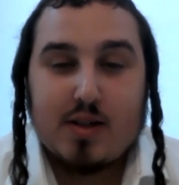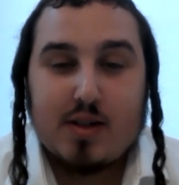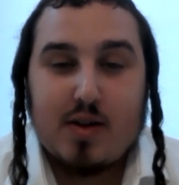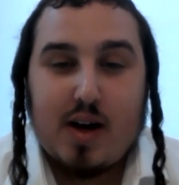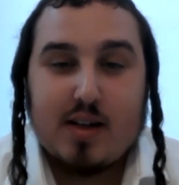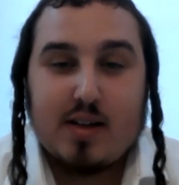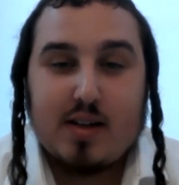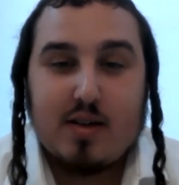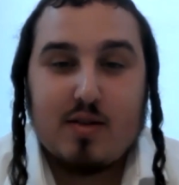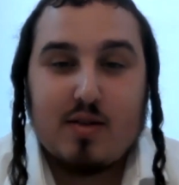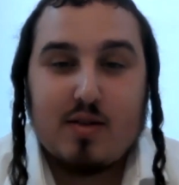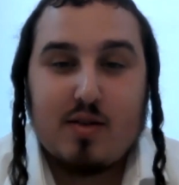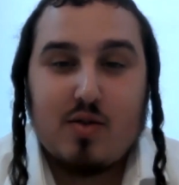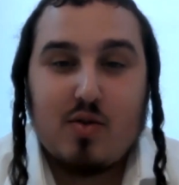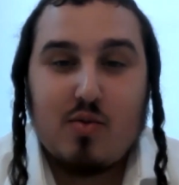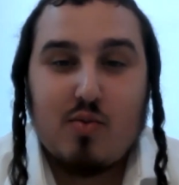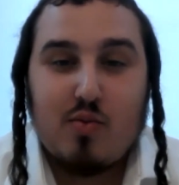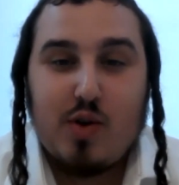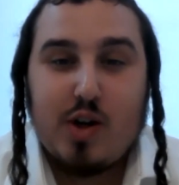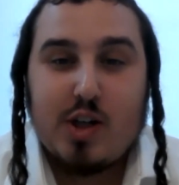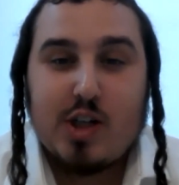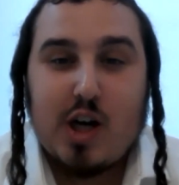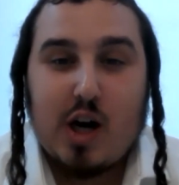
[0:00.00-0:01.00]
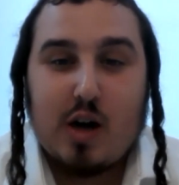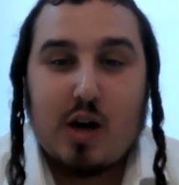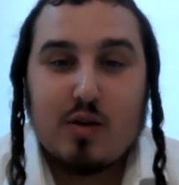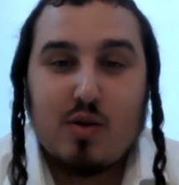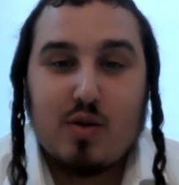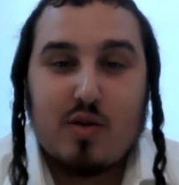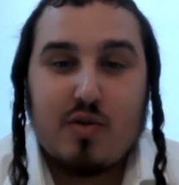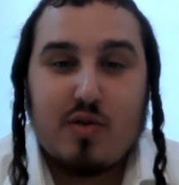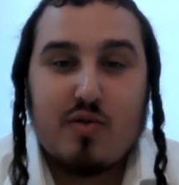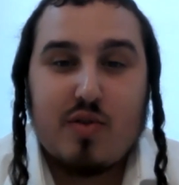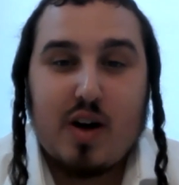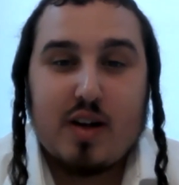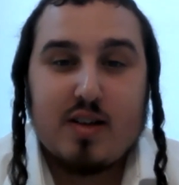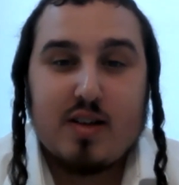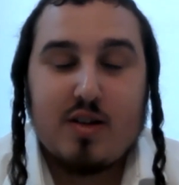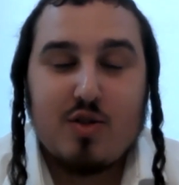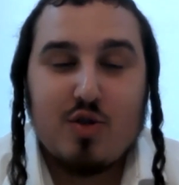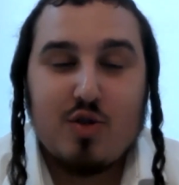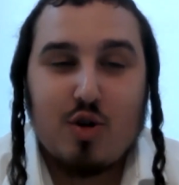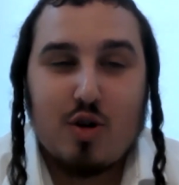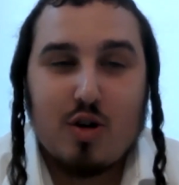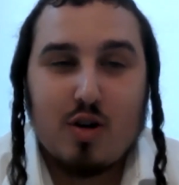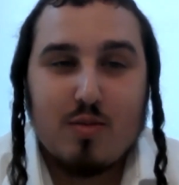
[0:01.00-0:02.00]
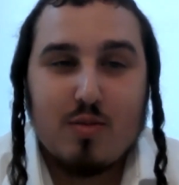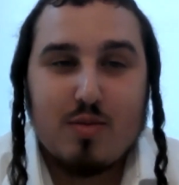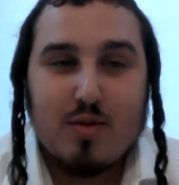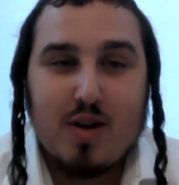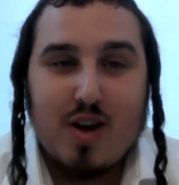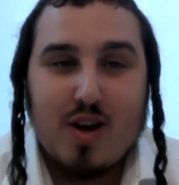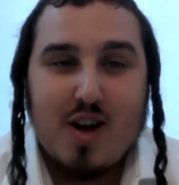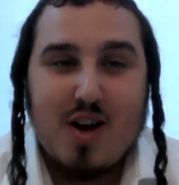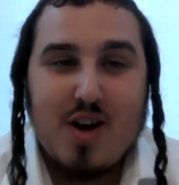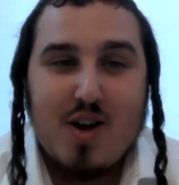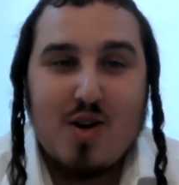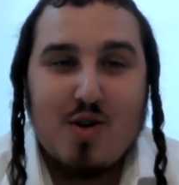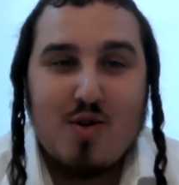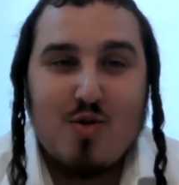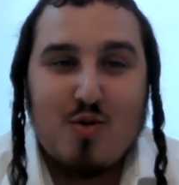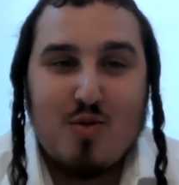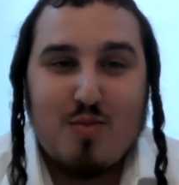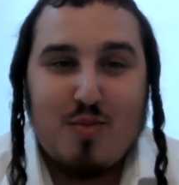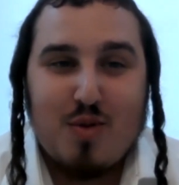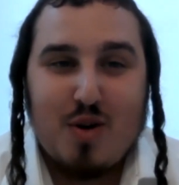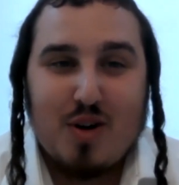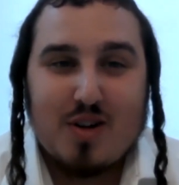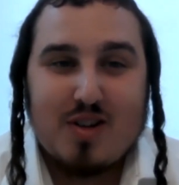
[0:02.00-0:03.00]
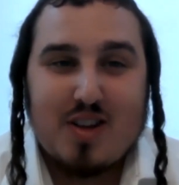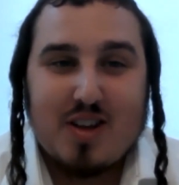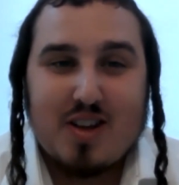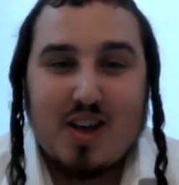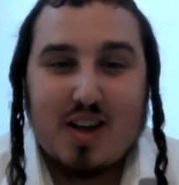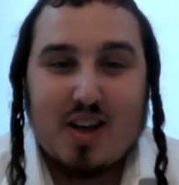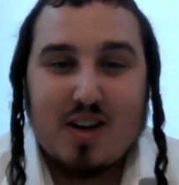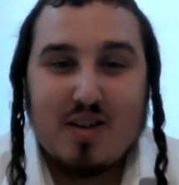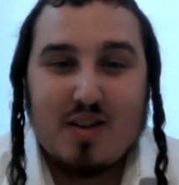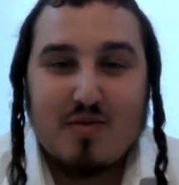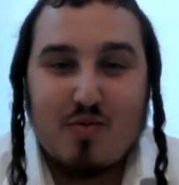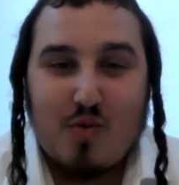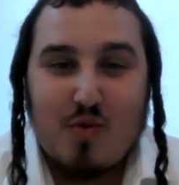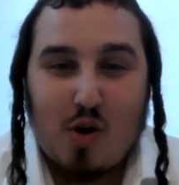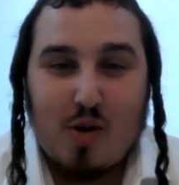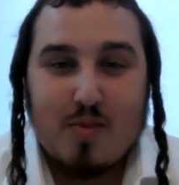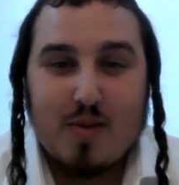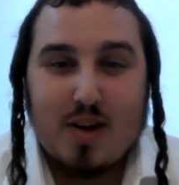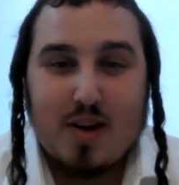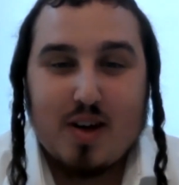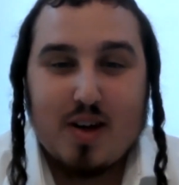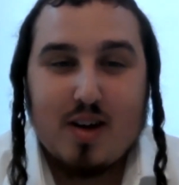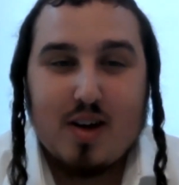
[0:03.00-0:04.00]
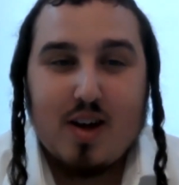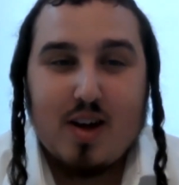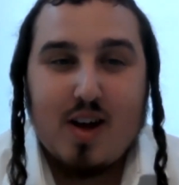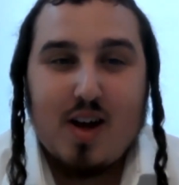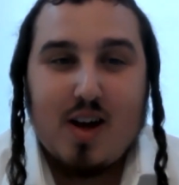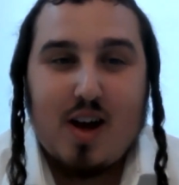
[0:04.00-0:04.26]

So I had to reach out to a friend in Europe who booked the ticket for me.